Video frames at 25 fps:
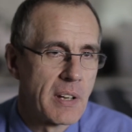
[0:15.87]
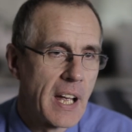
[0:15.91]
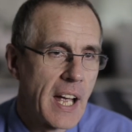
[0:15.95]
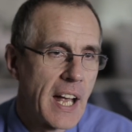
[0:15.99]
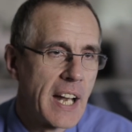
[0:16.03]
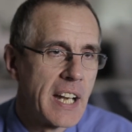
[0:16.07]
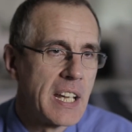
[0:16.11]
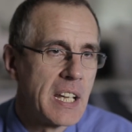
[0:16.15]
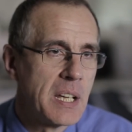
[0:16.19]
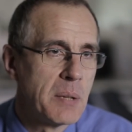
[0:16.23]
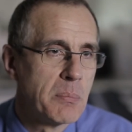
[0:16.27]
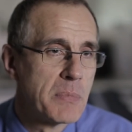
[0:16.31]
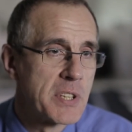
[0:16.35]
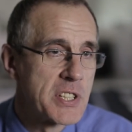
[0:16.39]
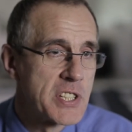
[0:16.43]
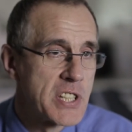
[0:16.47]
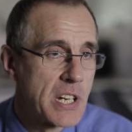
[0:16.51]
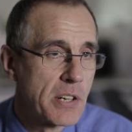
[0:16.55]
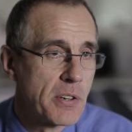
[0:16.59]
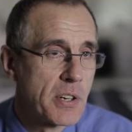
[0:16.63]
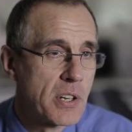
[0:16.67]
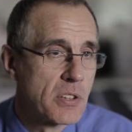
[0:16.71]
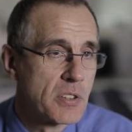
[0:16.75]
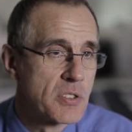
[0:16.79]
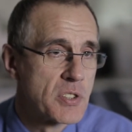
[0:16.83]
any
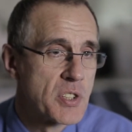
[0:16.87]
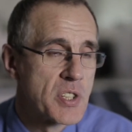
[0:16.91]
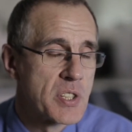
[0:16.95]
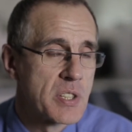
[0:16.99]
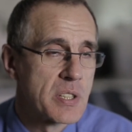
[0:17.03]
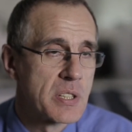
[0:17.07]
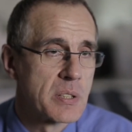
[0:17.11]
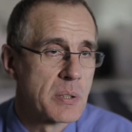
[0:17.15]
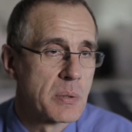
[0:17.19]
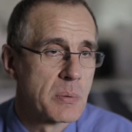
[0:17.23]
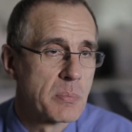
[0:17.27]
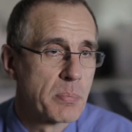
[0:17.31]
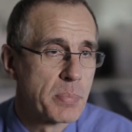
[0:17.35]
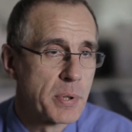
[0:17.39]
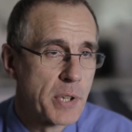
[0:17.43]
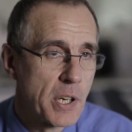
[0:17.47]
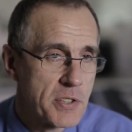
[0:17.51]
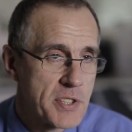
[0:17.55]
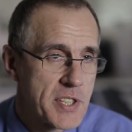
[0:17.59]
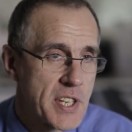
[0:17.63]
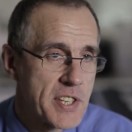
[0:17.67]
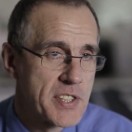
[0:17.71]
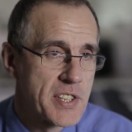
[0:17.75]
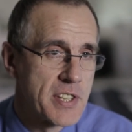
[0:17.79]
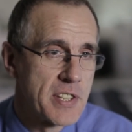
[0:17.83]
materials,
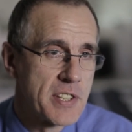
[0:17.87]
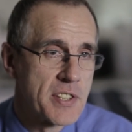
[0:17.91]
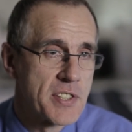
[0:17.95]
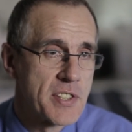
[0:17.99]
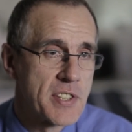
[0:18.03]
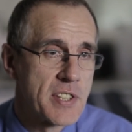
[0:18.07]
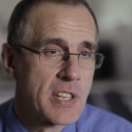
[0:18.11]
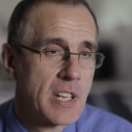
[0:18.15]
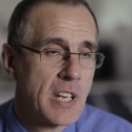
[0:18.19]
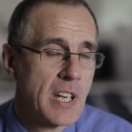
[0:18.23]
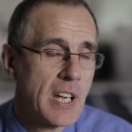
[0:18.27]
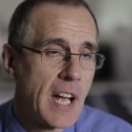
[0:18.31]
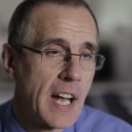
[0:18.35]
processes,